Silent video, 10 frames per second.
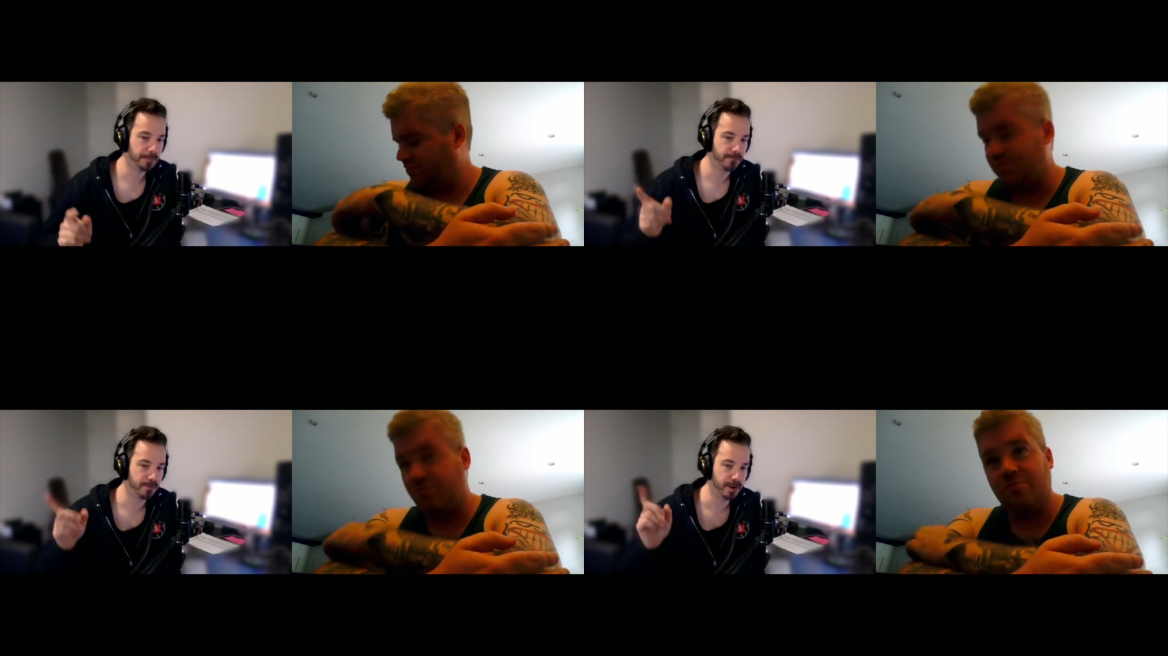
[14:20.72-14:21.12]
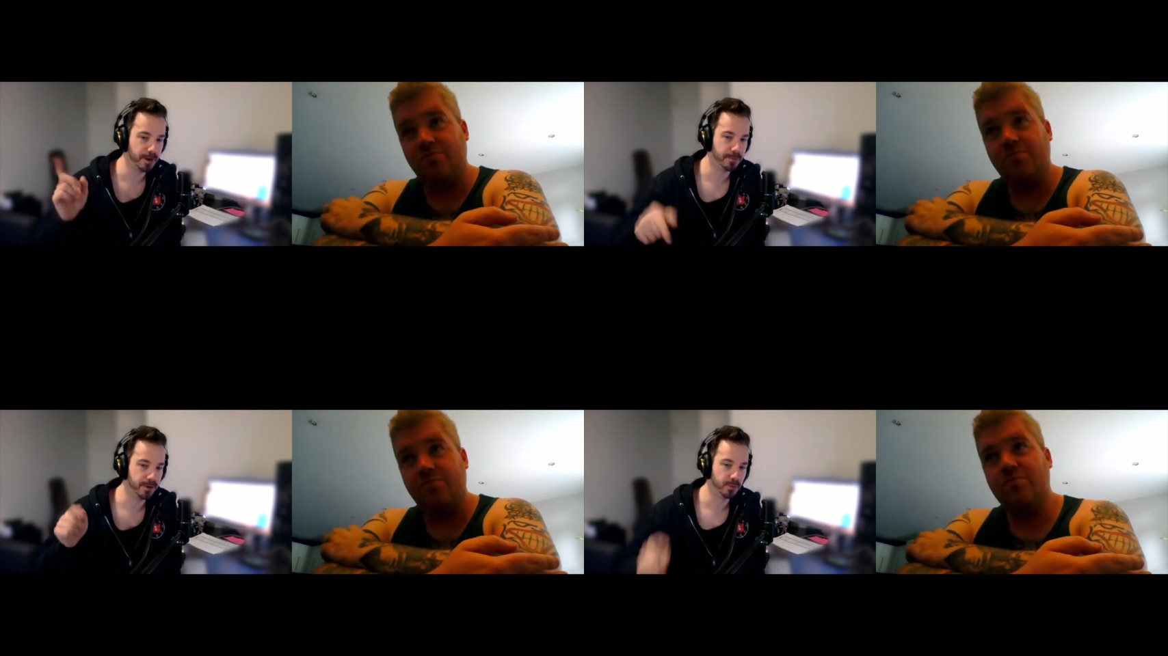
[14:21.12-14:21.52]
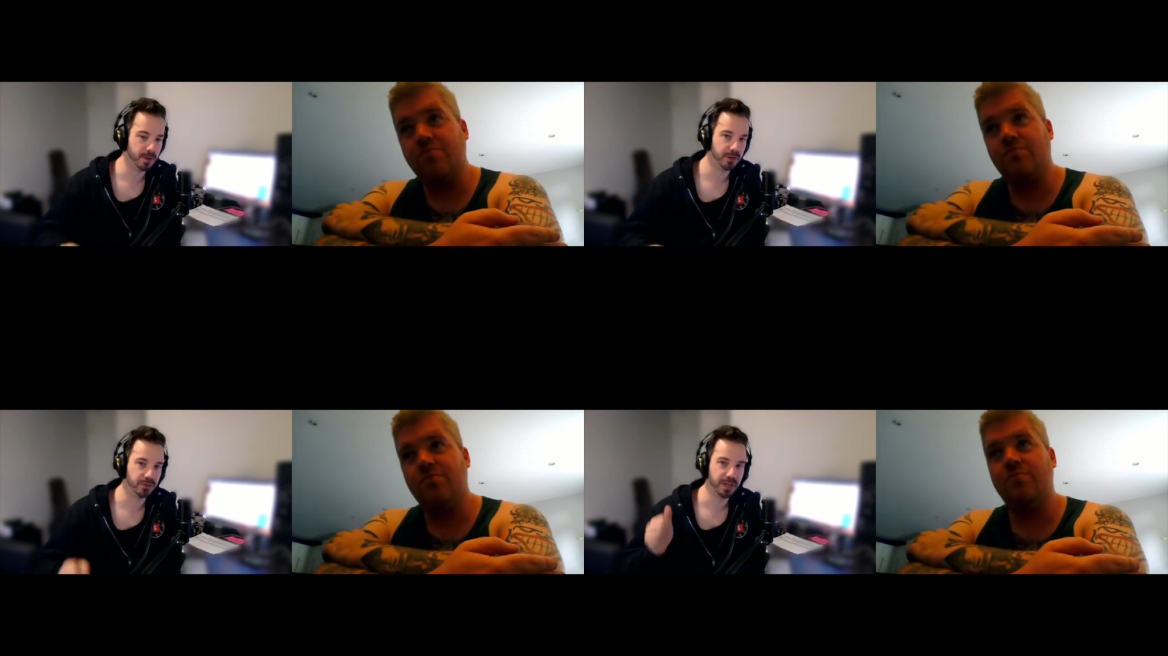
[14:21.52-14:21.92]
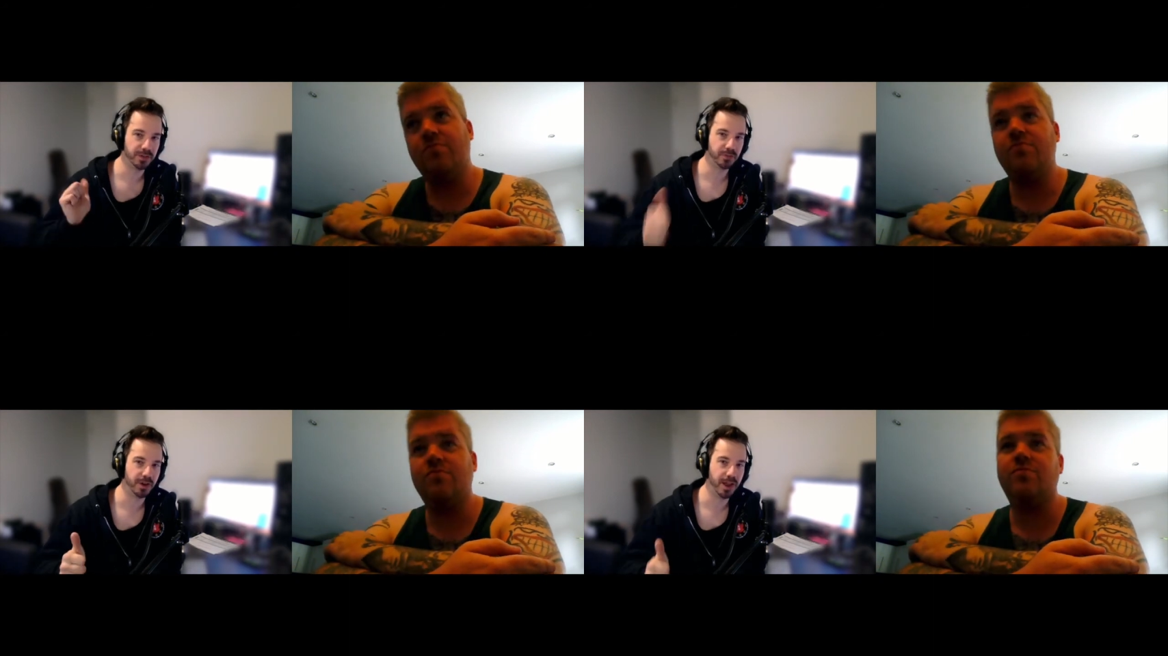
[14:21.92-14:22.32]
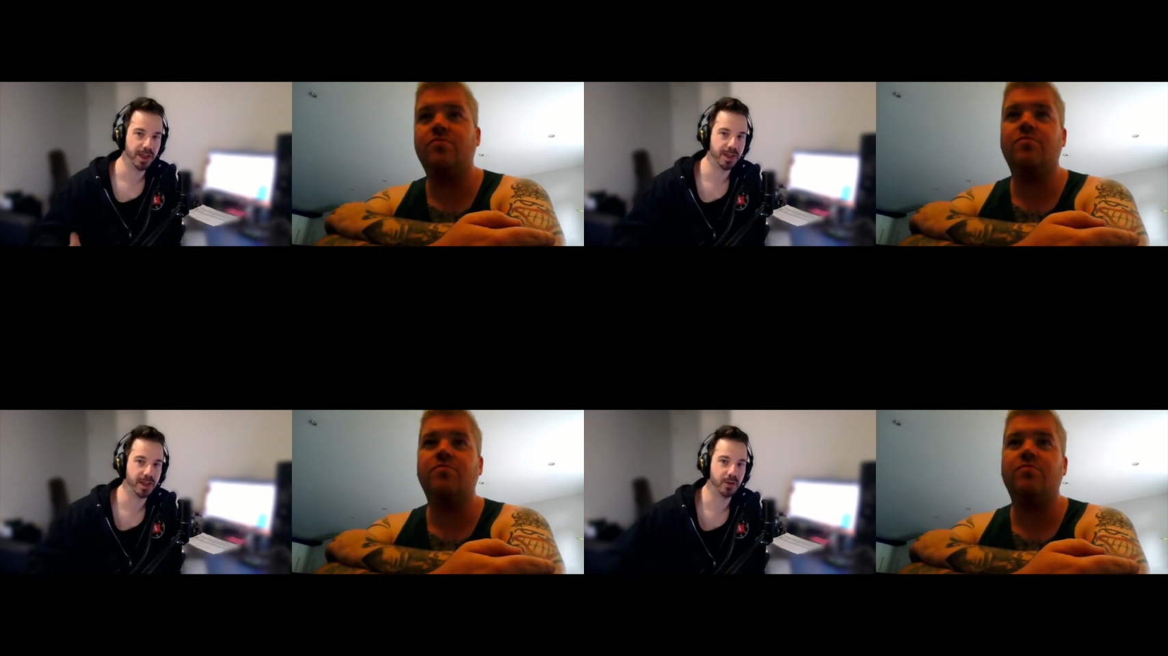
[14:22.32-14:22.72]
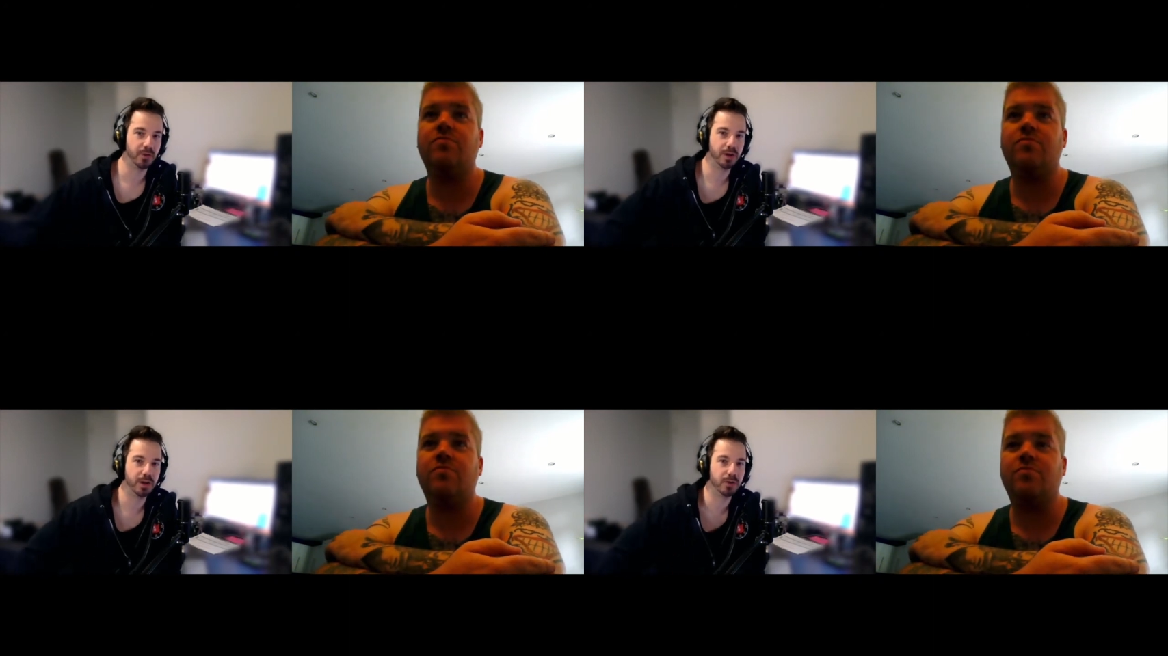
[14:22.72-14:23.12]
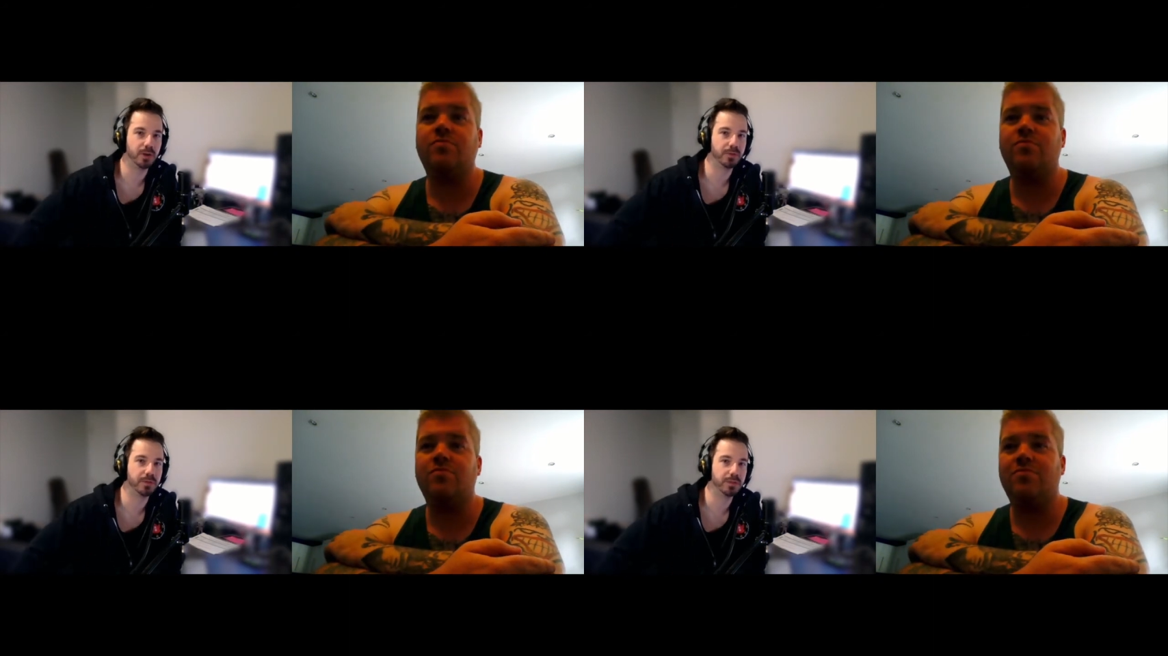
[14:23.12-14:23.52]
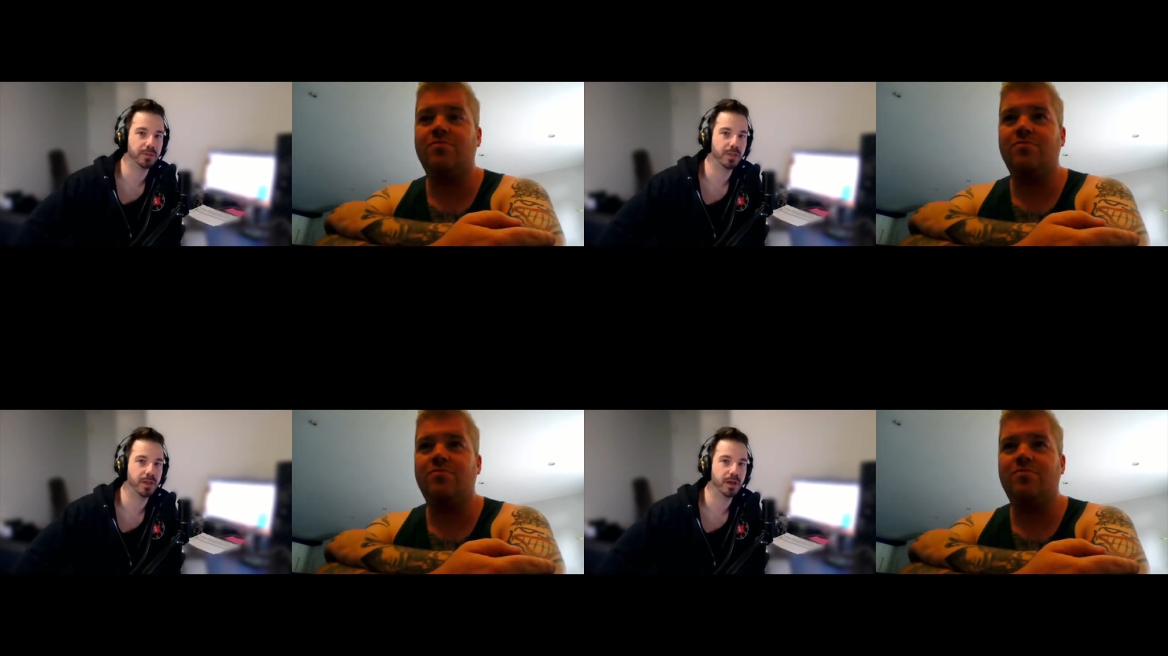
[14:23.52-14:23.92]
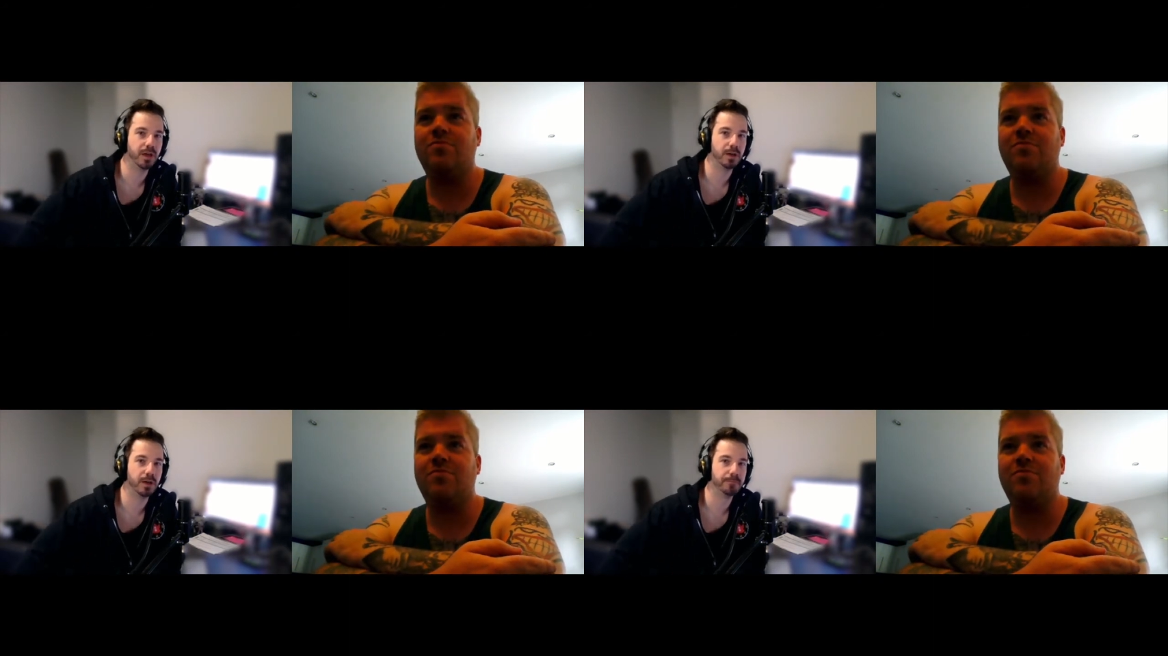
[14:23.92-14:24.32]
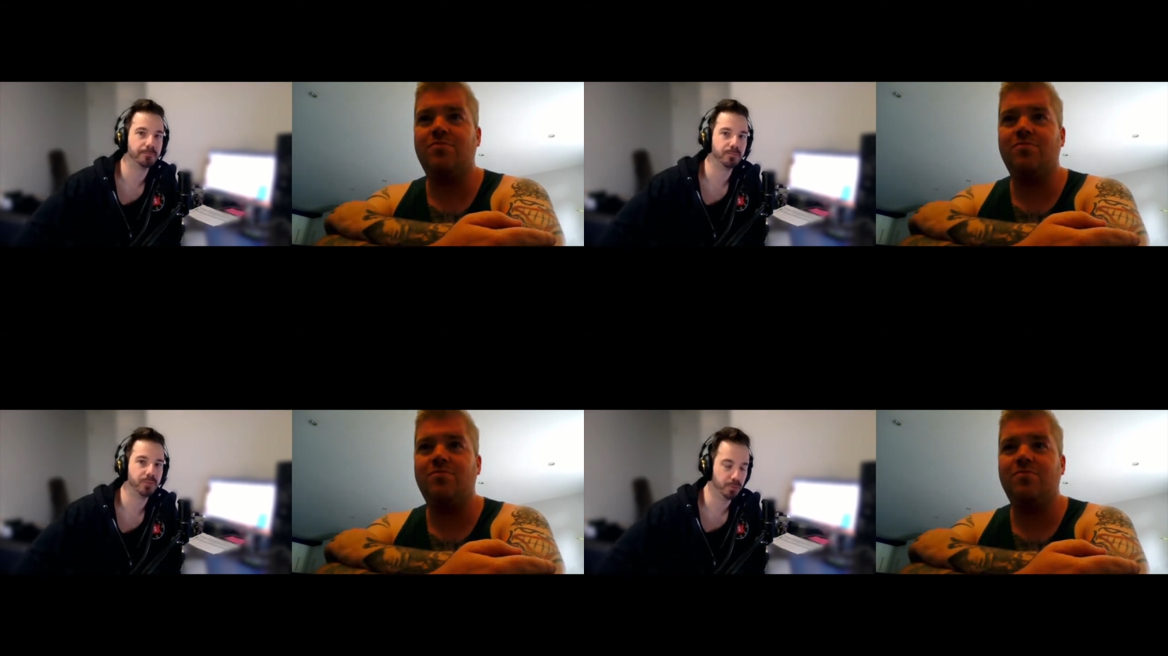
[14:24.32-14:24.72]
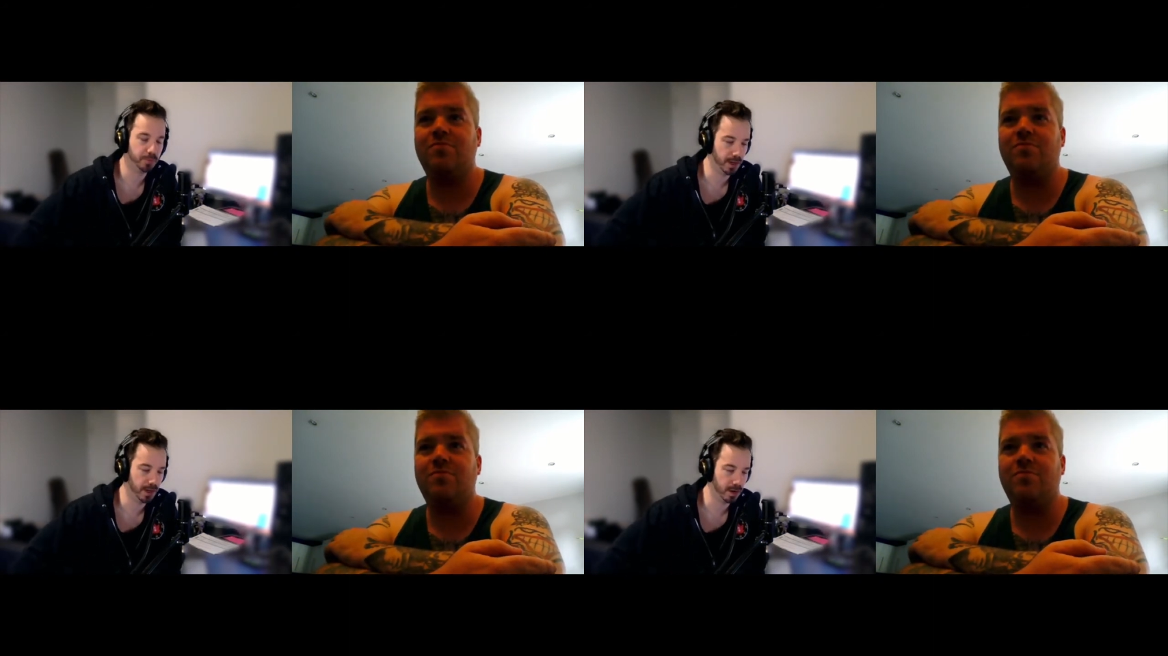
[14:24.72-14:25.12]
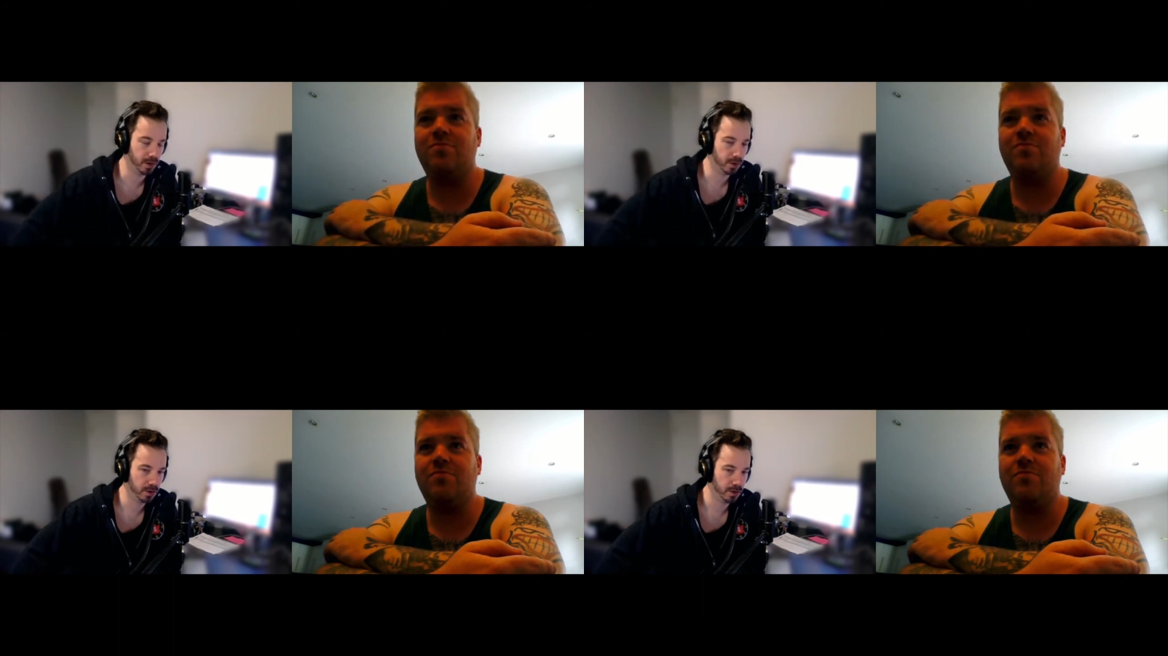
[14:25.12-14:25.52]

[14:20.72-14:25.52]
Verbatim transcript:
Speaker 1: for anybody who is, thanks for hanging out. I agree with uh, you being here.